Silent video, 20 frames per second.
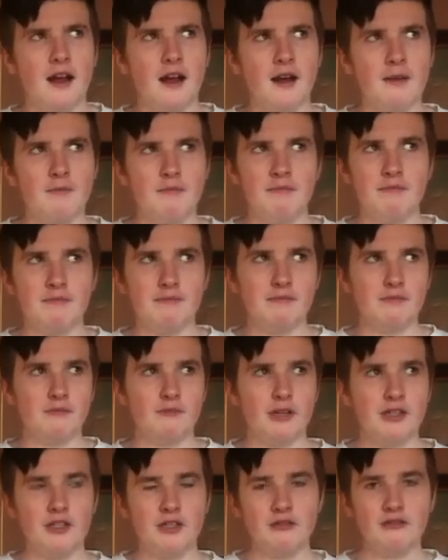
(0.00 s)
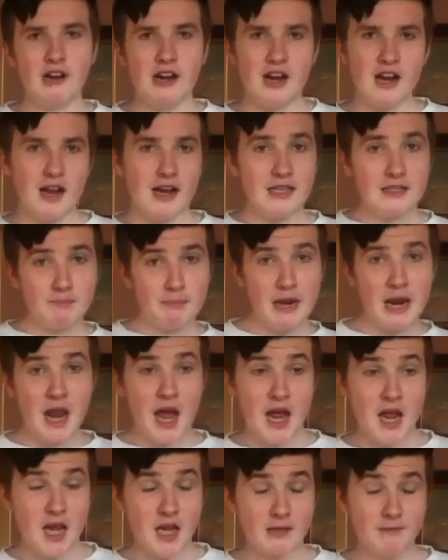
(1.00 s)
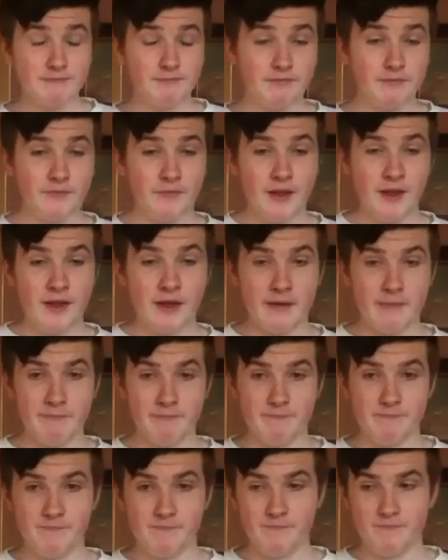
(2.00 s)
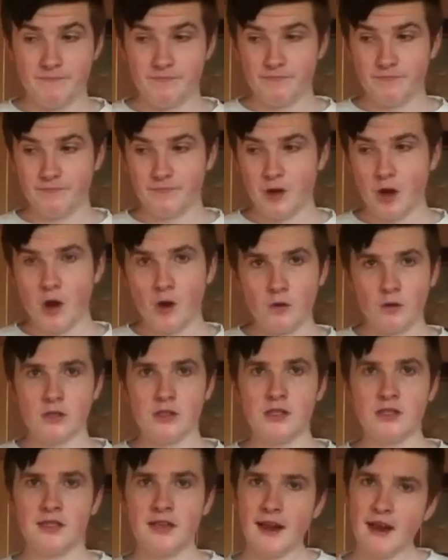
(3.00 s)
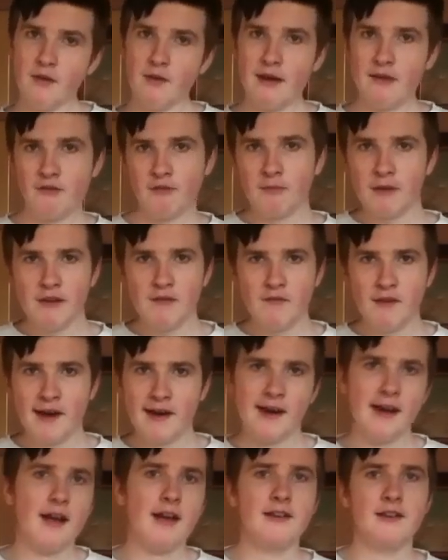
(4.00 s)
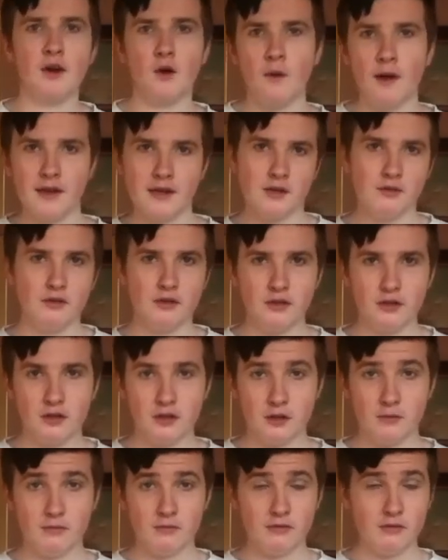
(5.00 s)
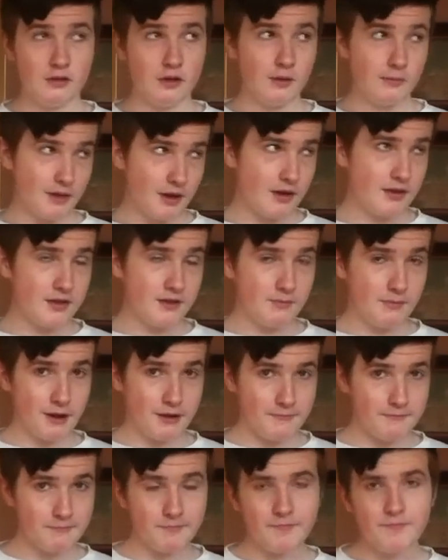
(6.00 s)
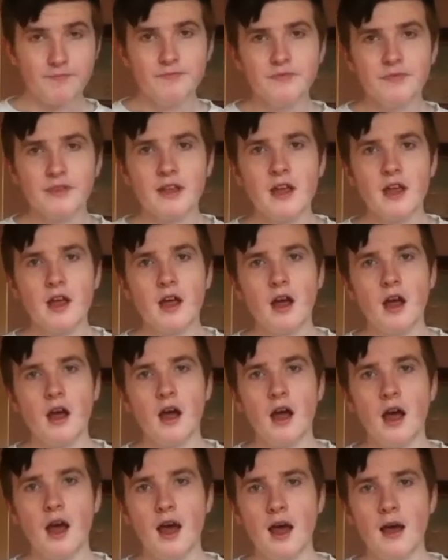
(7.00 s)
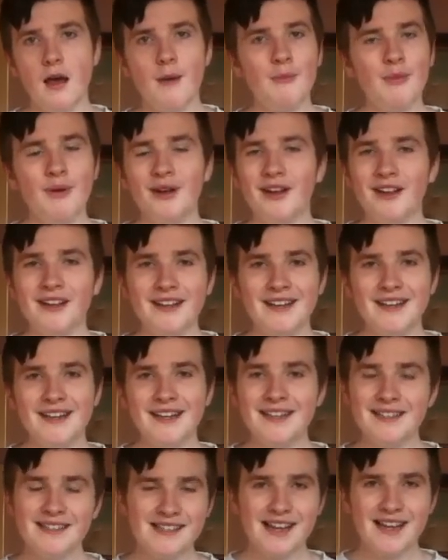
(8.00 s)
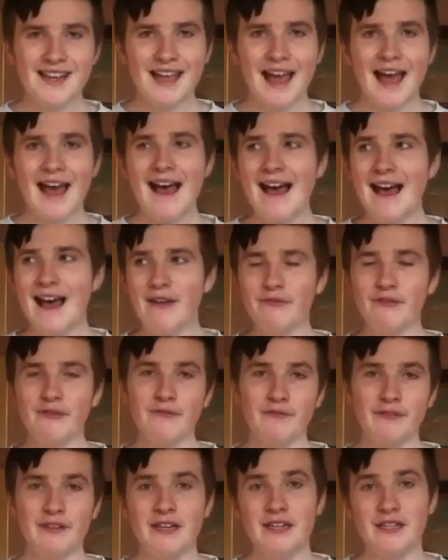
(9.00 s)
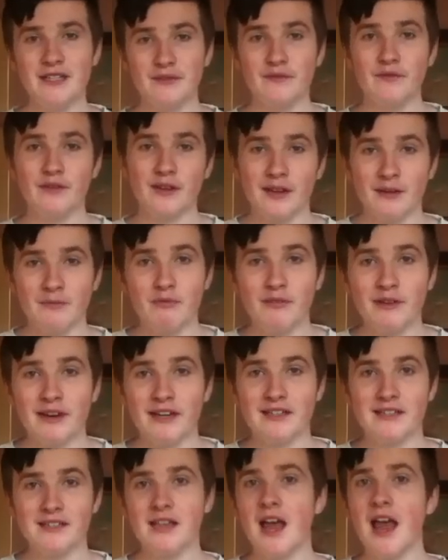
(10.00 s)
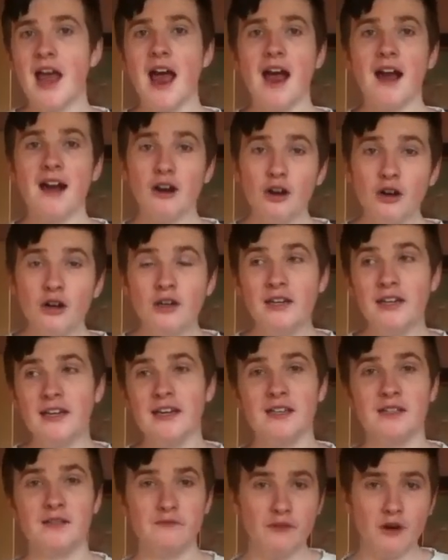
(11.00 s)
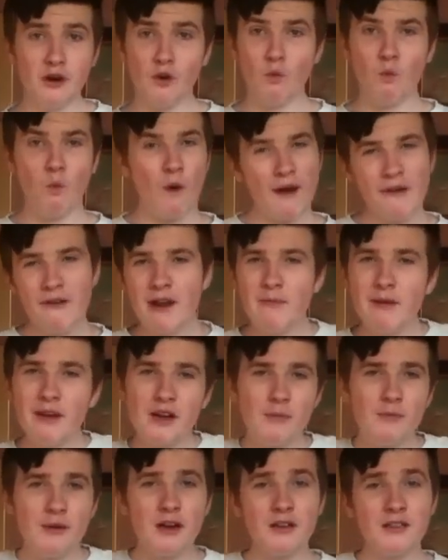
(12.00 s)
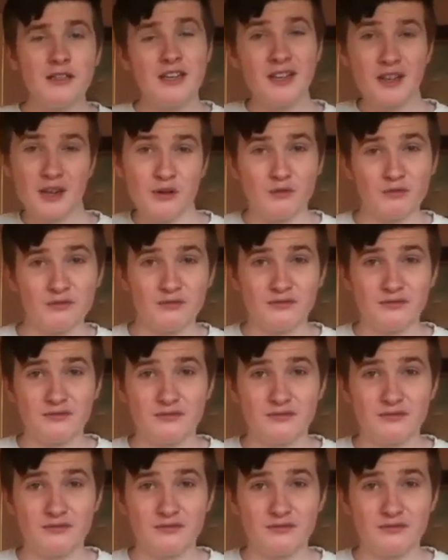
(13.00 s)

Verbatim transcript: Uh, when straight guys be like, um, oh, stay away from me, faggot, I don't want you to come coming on to me. But honey, it's like half of these fucking pricks are ugly as fuck. Why would I be coming on to you?